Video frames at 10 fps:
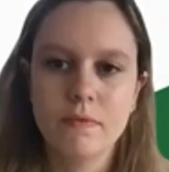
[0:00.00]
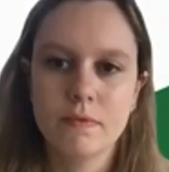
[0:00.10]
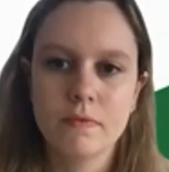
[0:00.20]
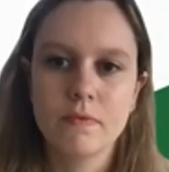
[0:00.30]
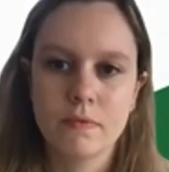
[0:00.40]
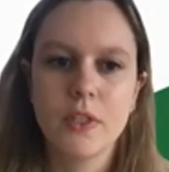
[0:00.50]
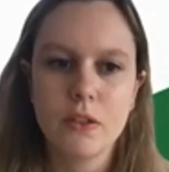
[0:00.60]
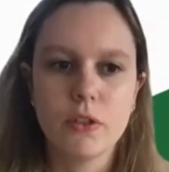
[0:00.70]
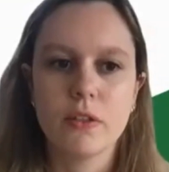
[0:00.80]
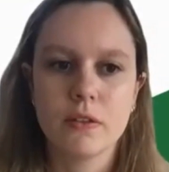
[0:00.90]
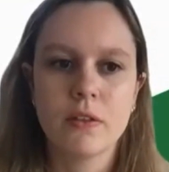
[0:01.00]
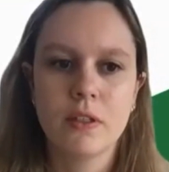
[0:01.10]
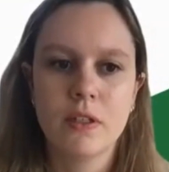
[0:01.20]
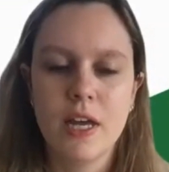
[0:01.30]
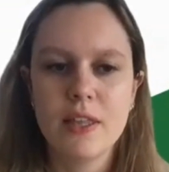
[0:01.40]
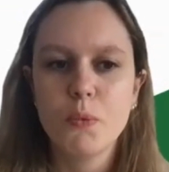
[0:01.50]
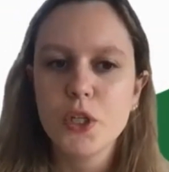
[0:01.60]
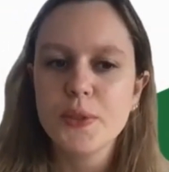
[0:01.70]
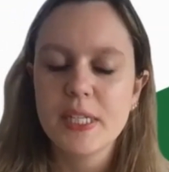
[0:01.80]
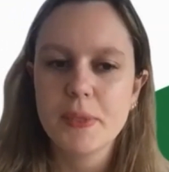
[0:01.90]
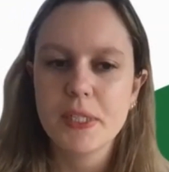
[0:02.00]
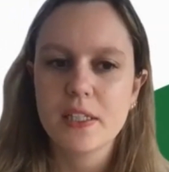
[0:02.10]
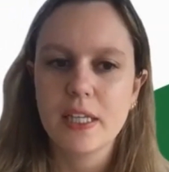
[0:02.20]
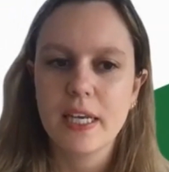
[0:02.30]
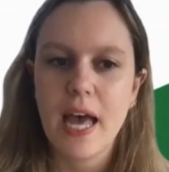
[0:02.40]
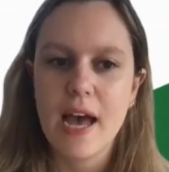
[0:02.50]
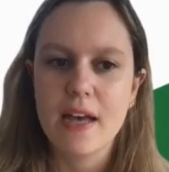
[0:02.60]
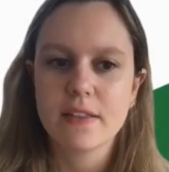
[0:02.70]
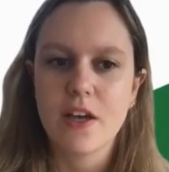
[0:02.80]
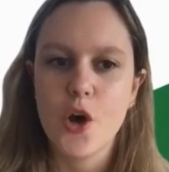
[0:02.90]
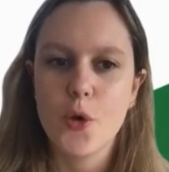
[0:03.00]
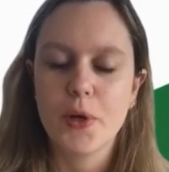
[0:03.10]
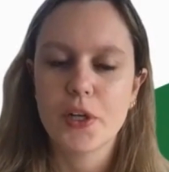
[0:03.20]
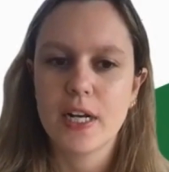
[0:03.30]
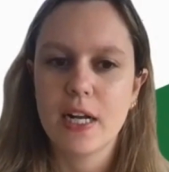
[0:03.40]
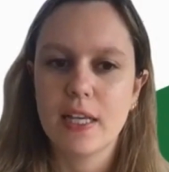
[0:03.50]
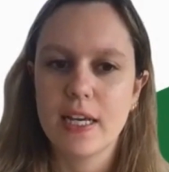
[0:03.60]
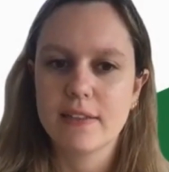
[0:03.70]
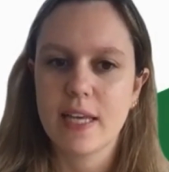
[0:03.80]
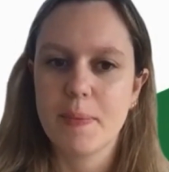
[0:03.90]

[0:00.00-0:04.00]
Gotcha. And then what do you typically ask a homeowner in a landscaping